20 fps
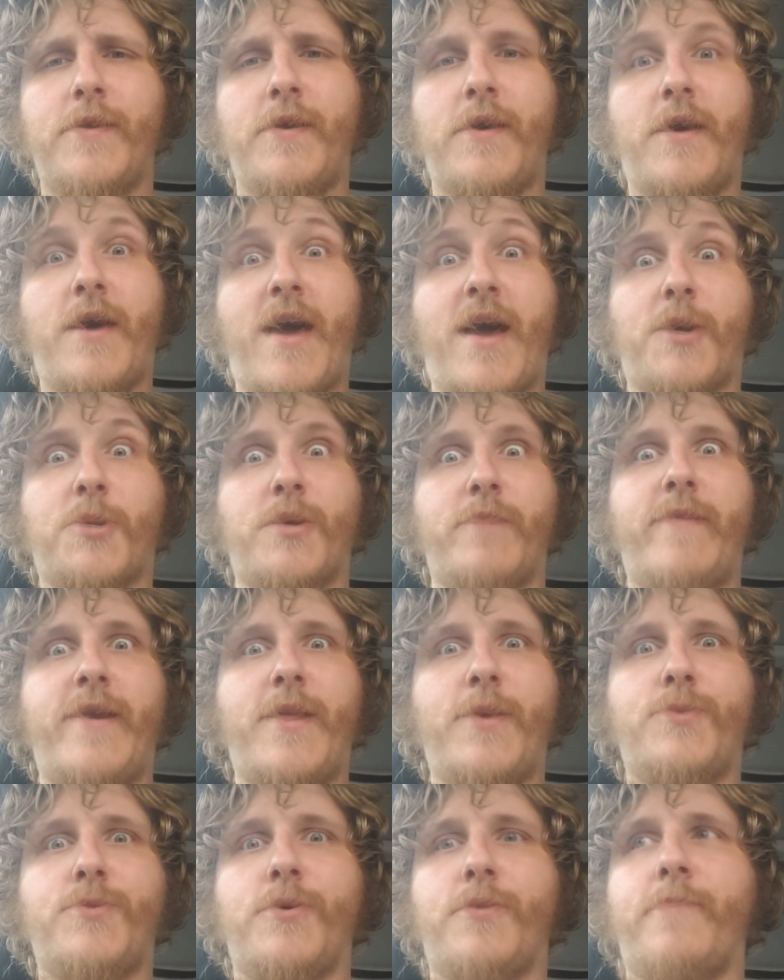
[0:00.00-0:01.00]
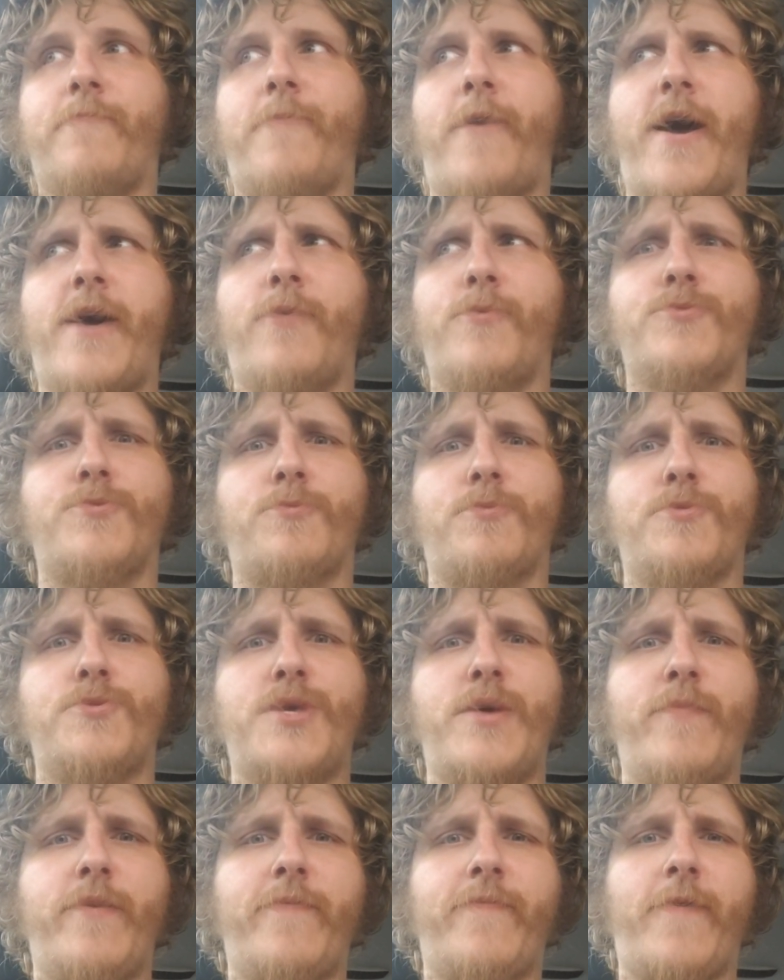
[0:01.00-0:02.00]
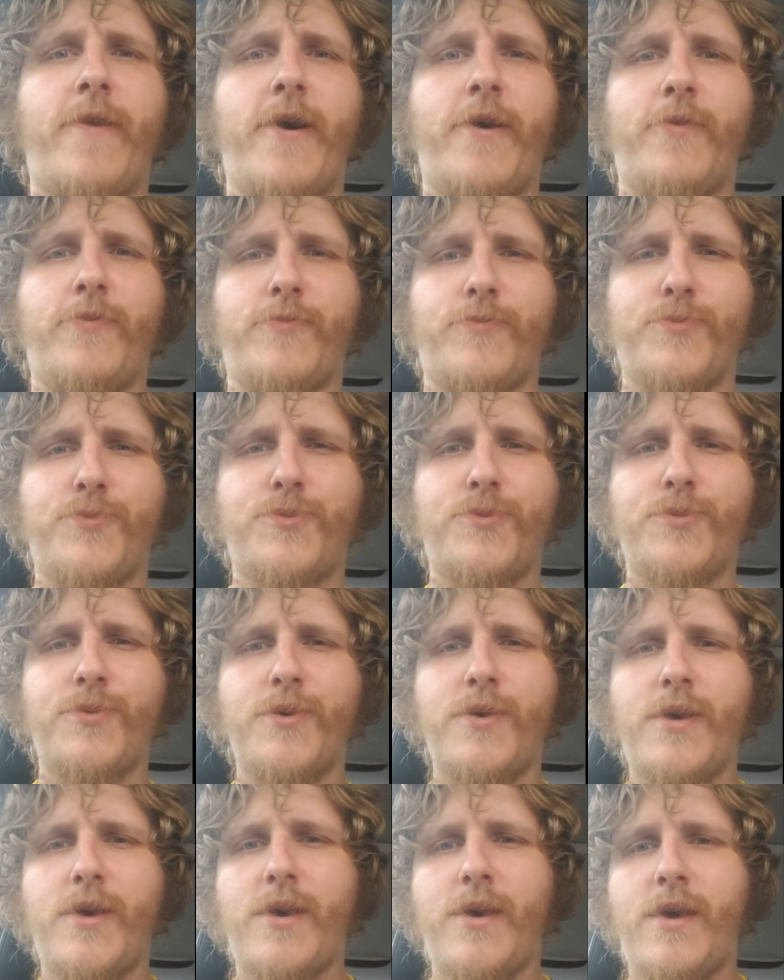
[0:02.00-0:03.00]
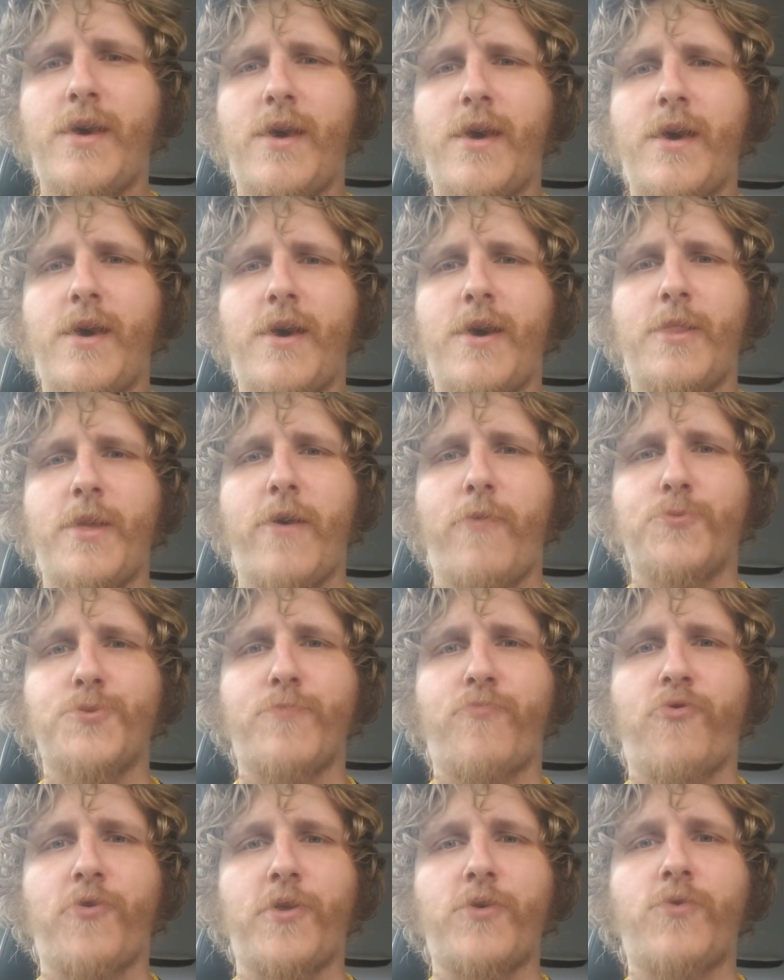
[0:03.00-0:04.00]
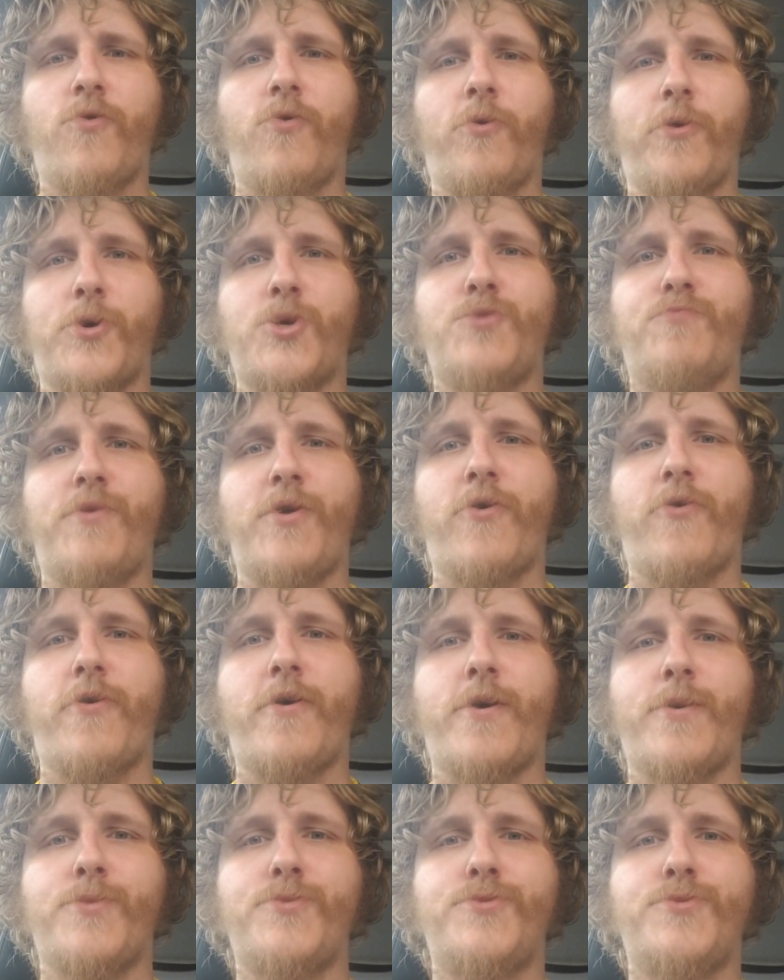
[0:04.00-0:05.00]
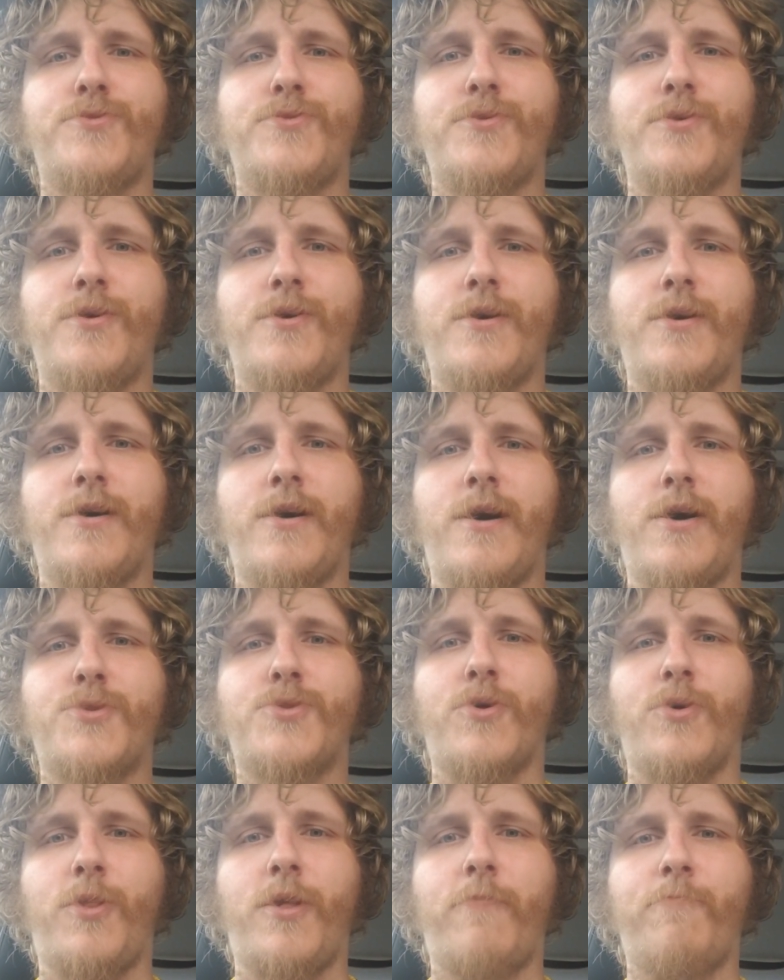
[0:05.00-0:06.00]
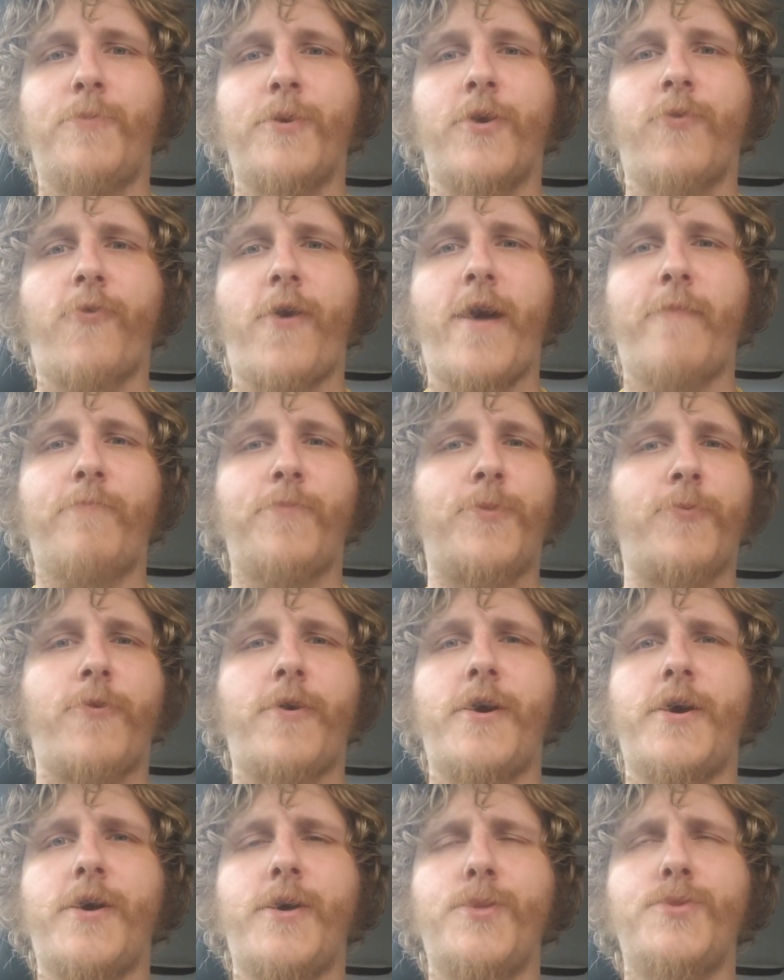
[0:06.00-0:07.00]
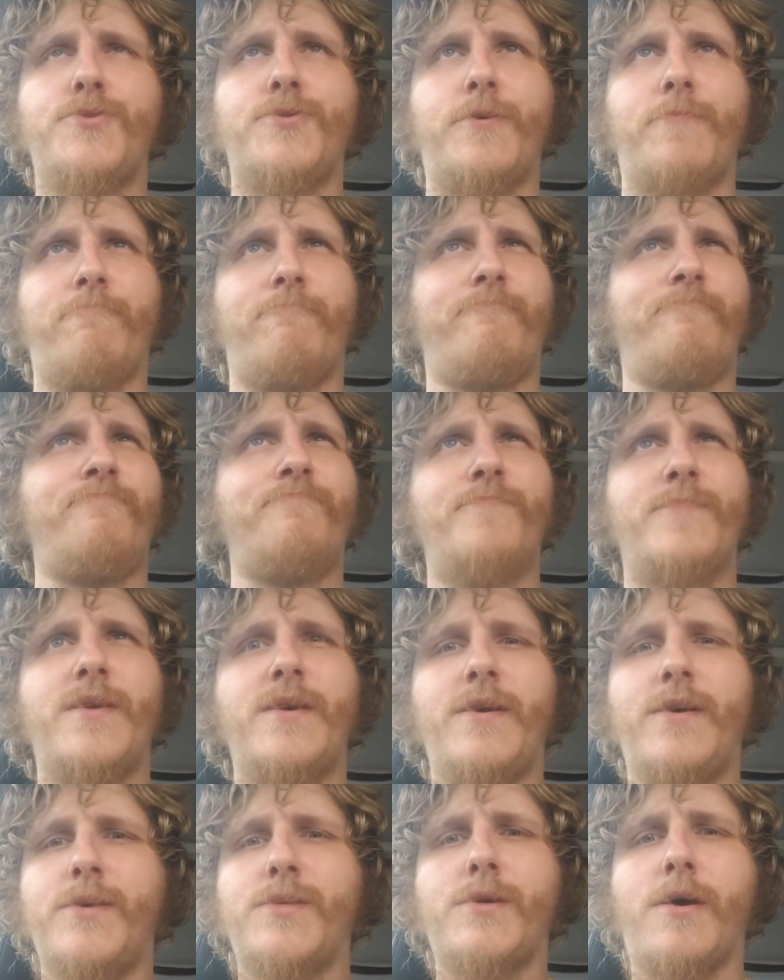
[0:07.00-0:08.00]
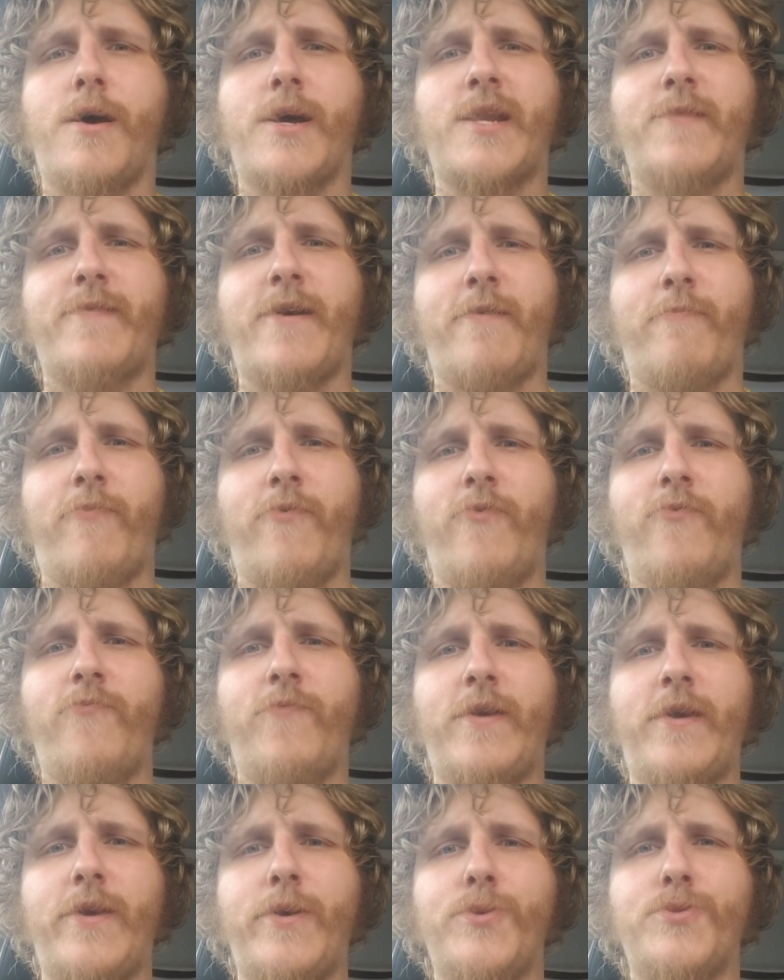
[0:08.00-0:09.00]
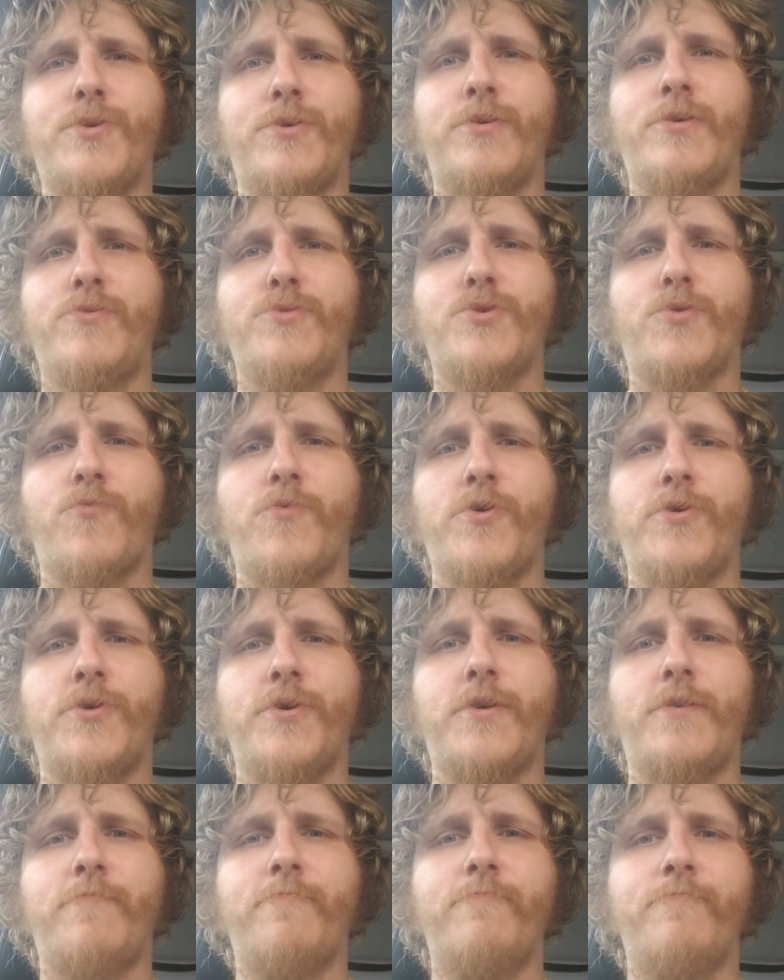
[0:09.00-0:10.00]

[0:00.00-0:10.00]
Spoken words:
actually made it to the finals or the semifinals, and that was a pretty cool experience. I also loved the gripe threads and talking about movies. It was a really,